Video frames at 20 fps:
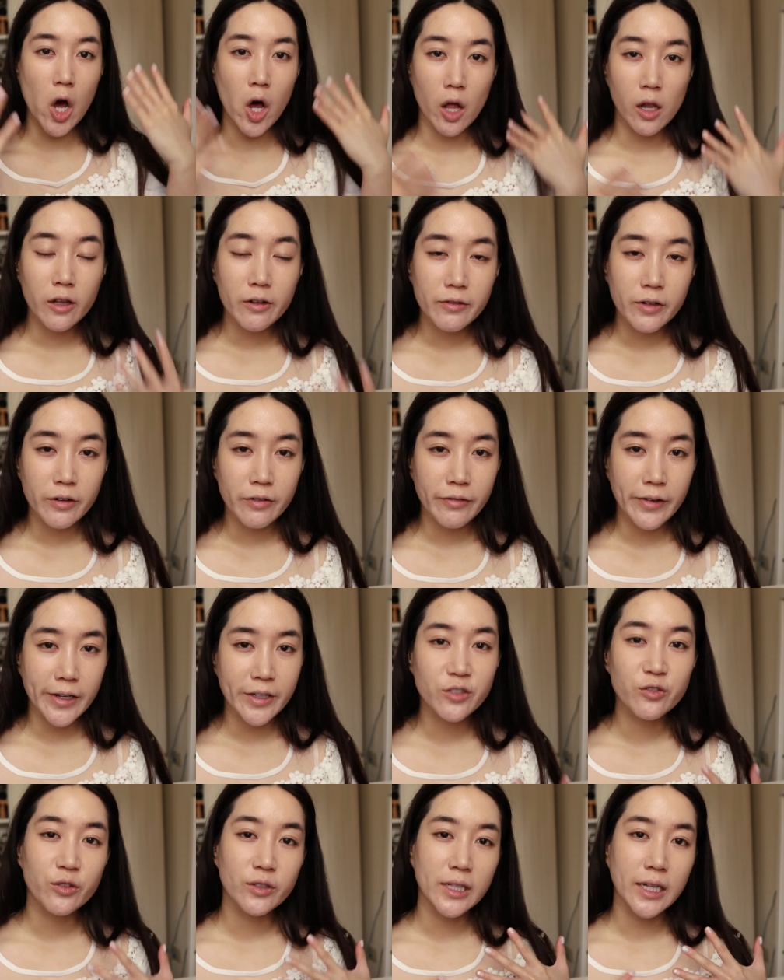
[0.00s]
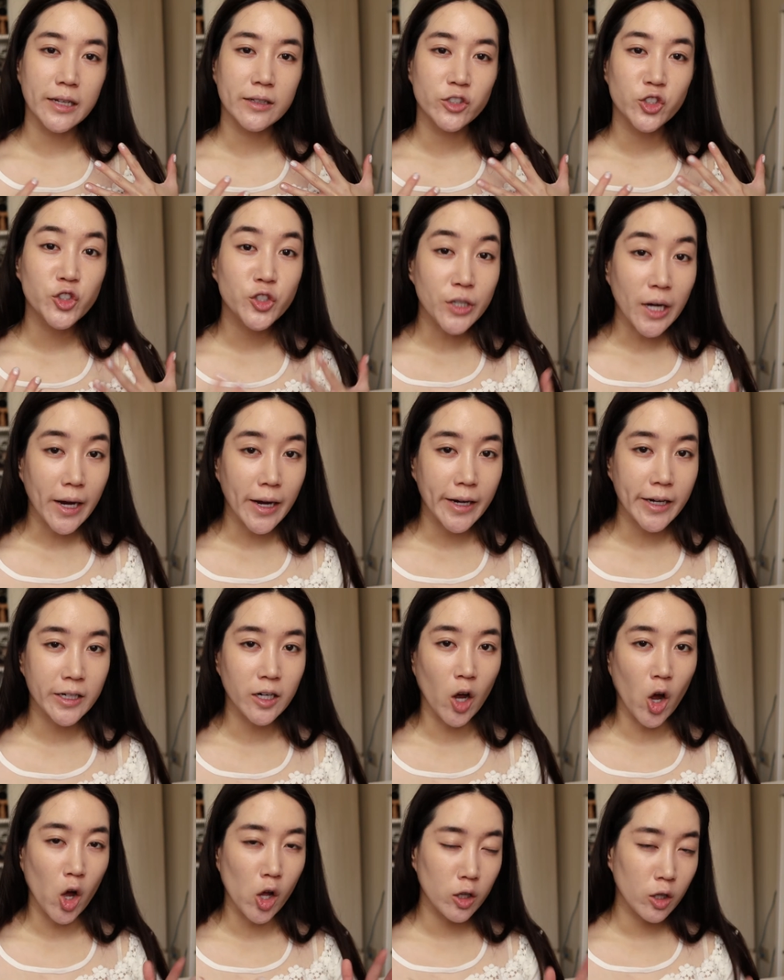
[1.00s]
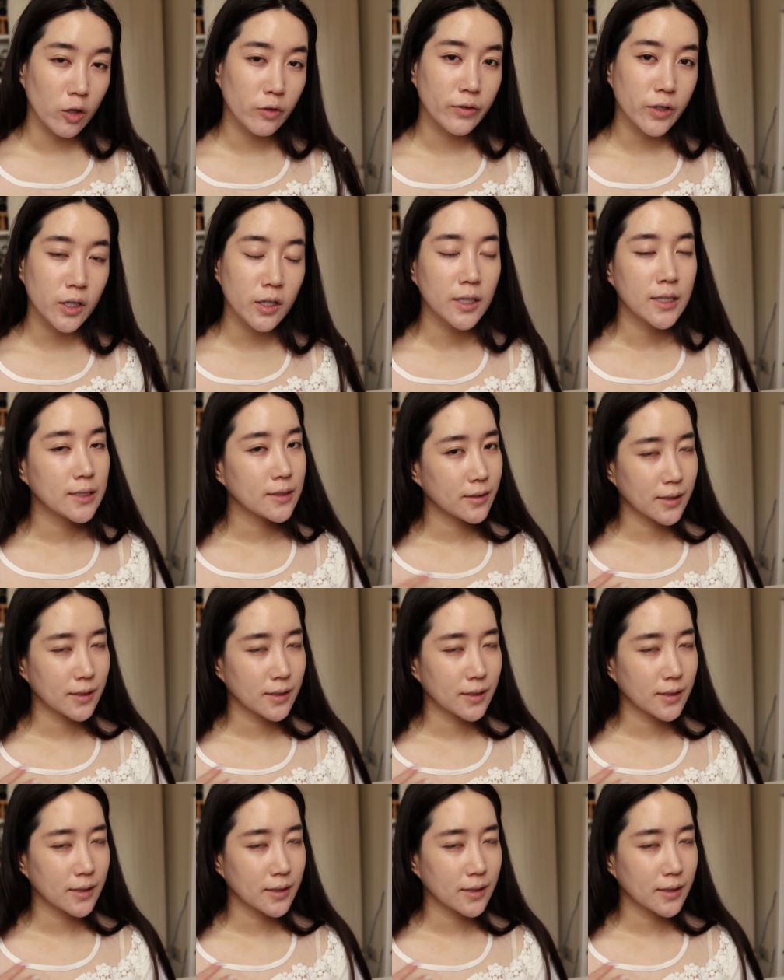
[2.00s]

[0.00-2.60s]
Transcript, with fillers: all over your face for that shine all over,